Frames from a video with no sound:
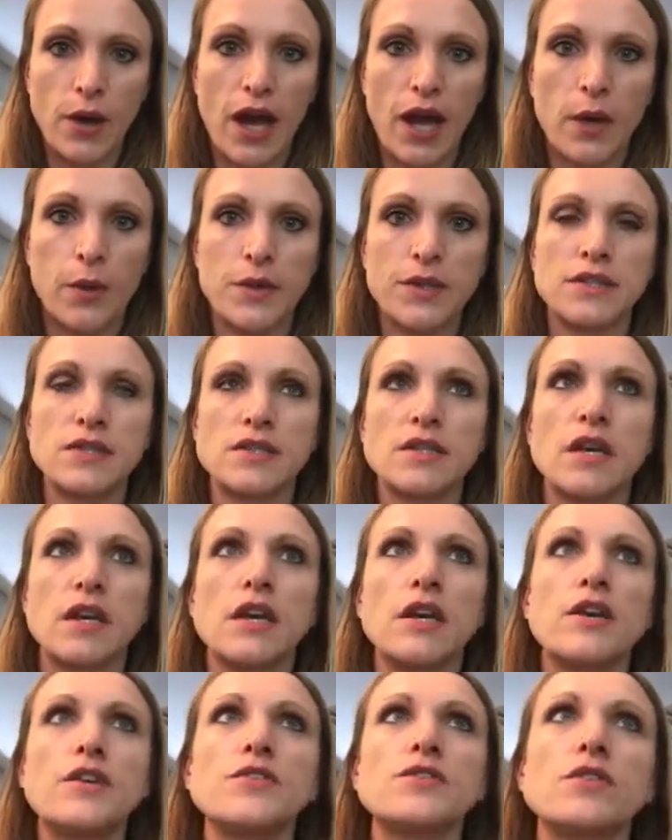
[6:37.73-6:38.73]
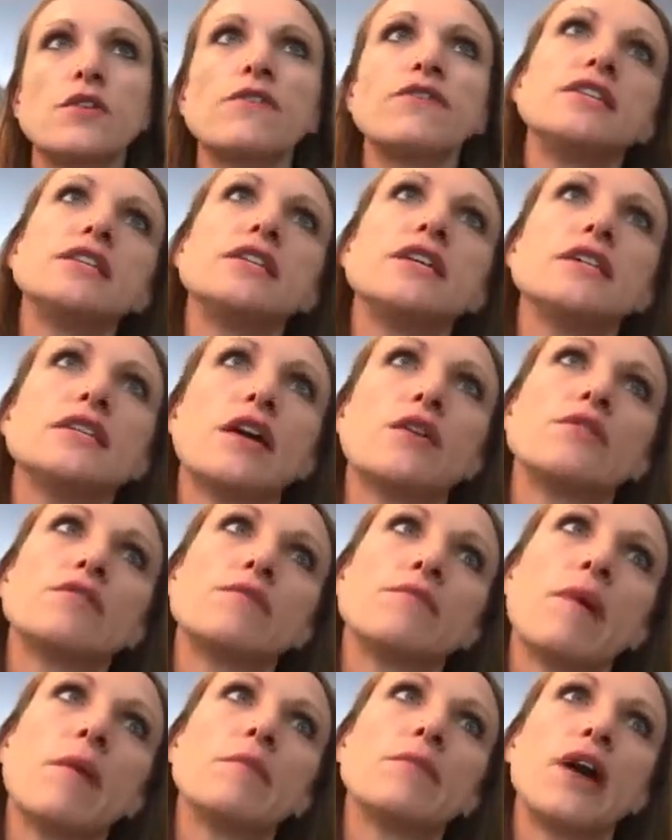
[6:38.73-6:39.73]
I was so fatigued. I
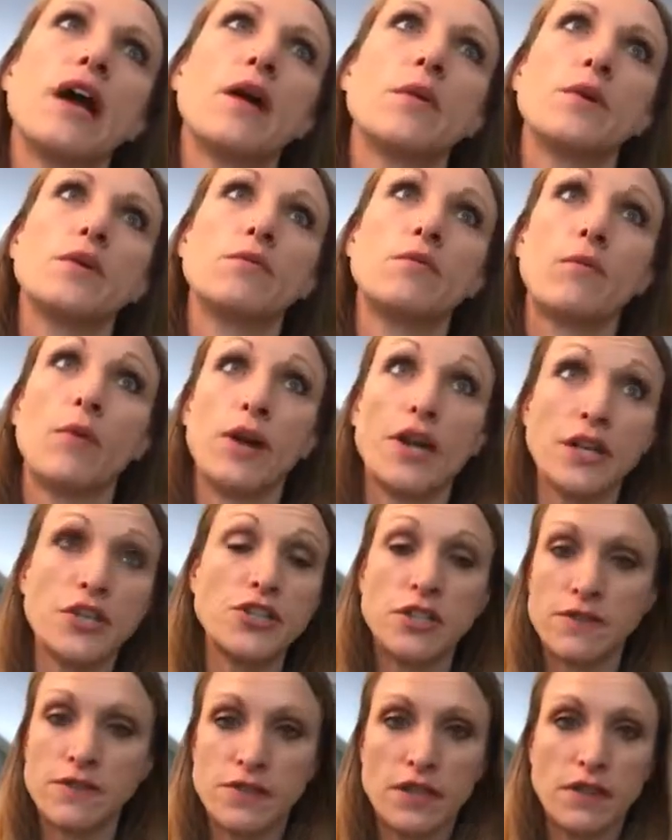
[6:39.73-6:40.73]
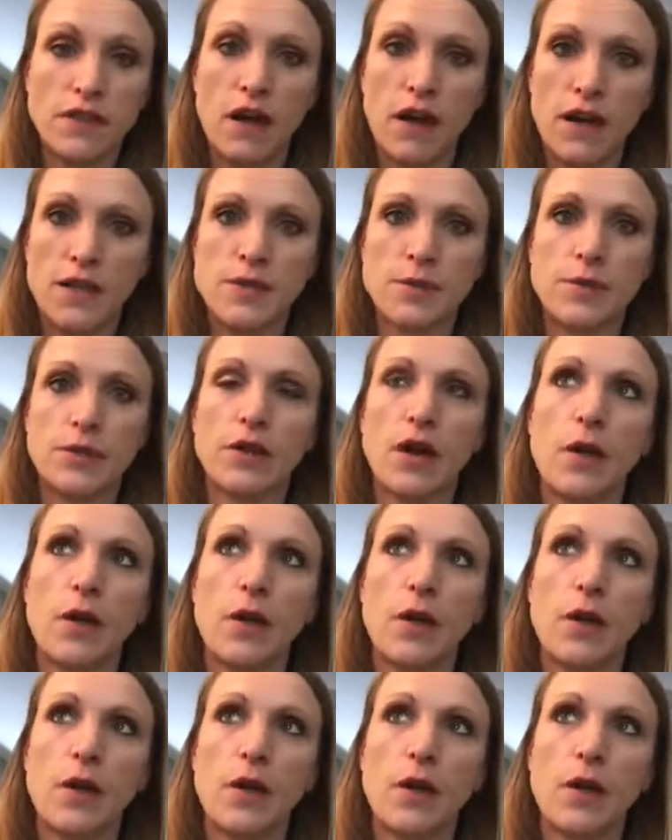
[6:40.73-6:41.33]
remember I would work a shift at the hospital.